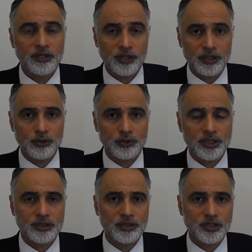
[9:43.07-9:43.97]
that your
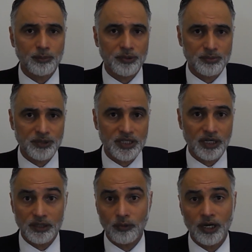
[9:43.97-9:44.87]
citizenship has been
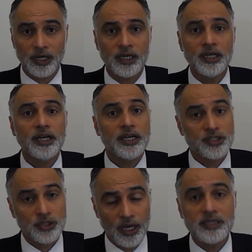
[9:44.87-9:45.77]
taken away,
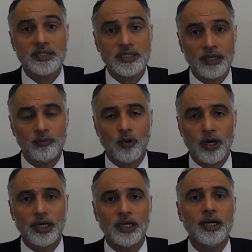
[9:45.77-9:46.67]
In the same
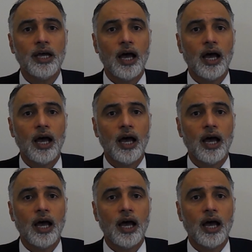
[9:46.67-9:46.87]
way,